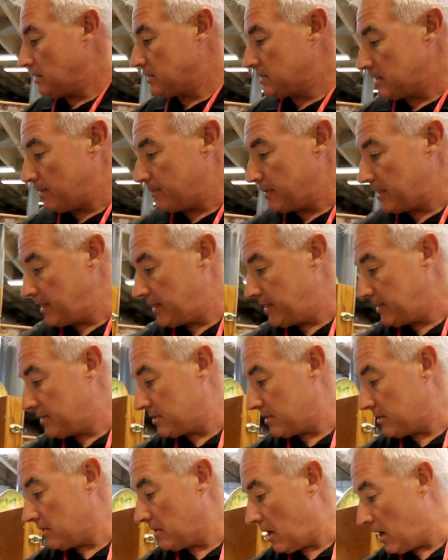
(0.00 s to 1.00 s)
Some of
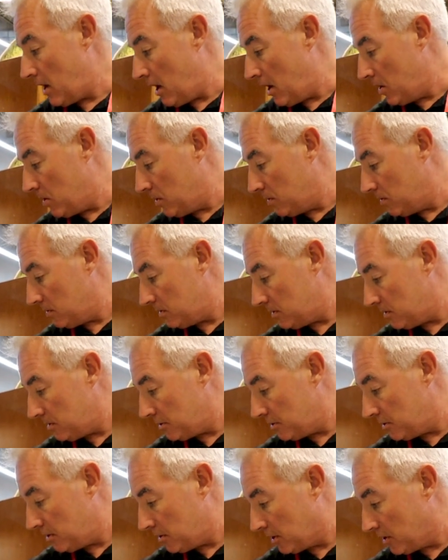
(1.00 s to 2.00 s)
these are
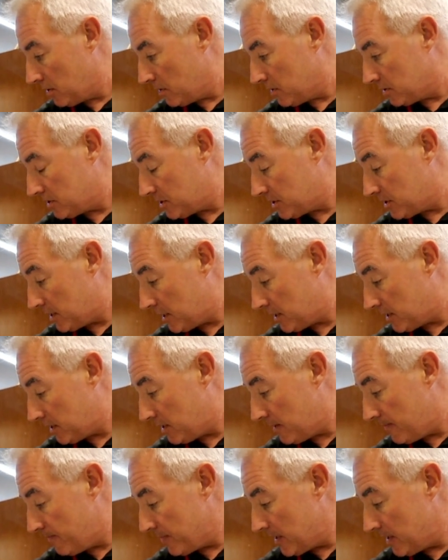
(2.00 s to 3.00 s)
lures. Now,
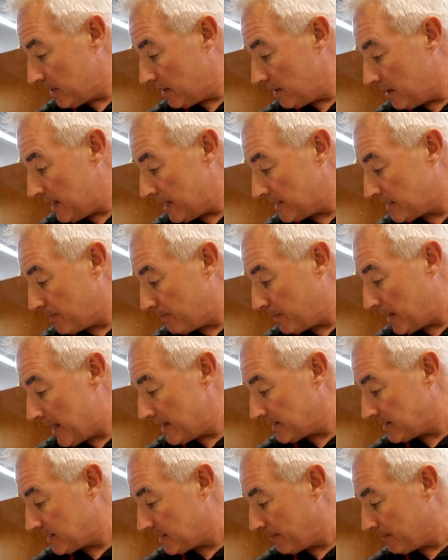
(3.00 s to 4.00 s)
that's a
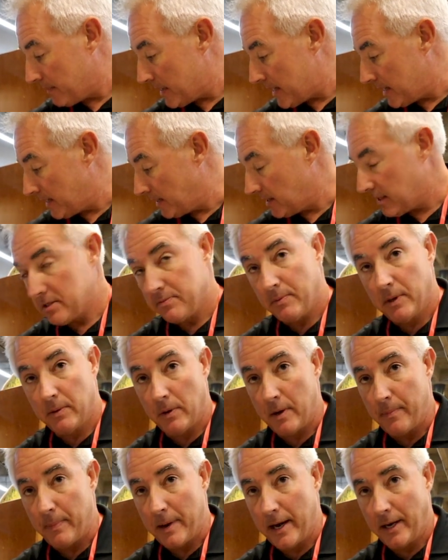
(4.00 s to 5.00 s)
plastic bait that's been
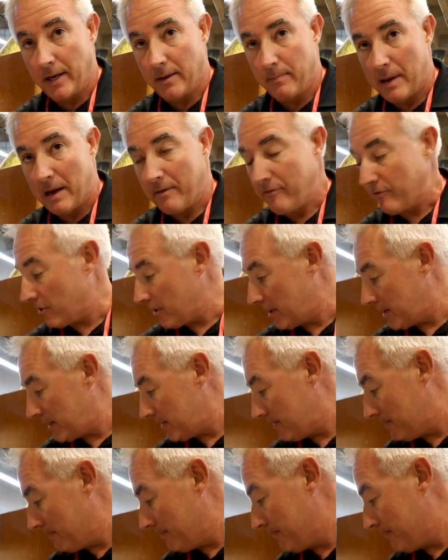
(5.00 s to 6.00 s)
repainted by Fred.